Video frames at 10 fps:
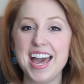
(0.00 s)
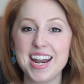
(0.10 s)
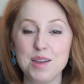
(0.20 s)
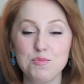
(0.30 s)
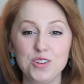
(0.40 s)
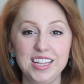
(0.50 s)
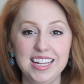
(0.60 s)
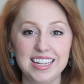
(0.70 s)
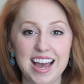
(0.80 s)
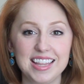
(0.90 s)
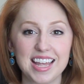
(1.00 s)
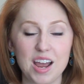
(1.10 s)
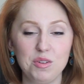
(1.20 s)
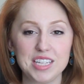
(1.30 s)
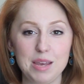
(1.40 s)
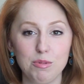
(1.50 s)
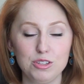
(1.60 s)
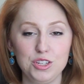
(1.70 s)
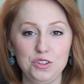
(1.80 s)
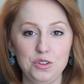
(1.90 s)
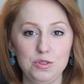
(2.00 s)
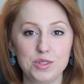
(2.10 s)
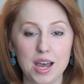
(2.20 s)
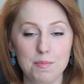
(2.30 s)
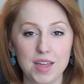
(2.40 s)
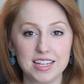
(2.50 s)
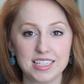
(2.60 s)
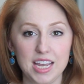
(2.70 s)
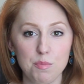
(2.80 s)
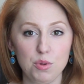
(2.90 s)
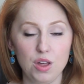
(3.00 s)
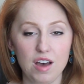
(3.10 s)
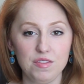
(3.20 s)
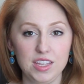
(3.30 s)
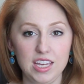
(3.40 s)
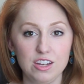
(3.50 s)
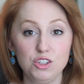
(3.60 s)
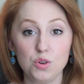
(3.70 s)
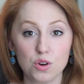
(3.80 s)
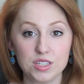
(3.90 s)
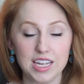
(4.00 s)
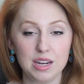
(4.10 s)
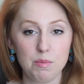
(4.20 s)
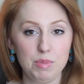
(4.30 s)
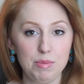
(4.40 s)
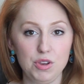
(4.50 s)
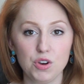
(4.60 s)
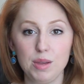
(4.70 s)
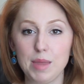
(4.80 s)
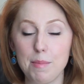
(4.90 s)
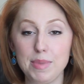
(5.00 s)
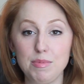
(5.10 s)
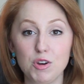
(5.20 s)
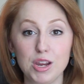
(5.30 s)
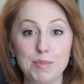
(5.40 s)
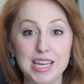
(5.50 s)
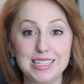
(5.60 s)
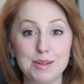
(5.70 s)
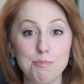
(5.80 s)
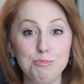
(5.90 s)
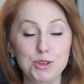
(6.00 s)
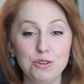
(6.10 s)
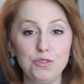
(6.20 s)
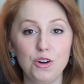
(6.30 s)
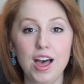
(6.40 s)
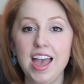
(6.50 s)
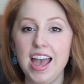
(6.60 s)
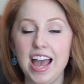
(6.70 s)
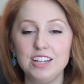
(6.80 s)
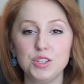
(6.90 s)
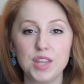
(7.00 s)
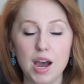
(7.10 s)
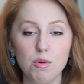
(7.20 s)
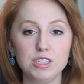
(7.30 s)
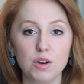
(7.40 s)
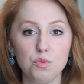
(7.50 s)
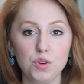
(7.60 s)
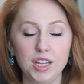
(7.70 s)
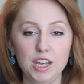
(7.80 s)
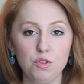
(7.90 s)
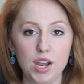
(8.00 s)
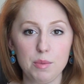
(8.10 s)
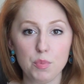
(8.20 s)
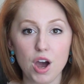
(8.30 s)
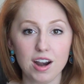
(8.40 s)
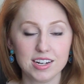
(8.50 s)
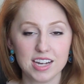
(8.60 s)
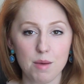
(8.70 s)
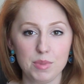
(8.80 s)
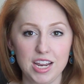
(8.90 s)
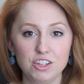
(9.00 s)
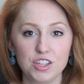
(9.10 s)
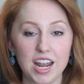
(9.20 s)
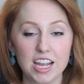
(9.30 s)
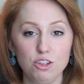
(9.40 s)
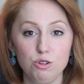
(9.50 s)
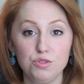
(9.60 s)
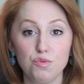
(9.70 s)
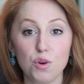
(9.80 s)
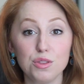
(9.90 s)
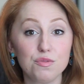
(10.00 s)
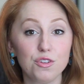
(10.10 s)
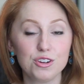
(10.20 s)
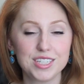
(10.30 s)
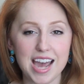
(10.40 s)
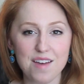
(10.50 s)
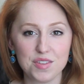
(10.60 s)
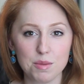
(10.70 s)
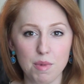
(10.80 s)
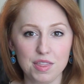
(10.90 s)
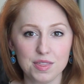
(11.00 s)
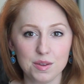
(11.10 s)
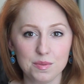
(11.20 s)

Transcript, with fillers: and I'm really glad that I was able to use up that sample of the Dior Skin B B cream. That B B cream is beautiful, and so that was a really great product combination that I used for the first half of the month.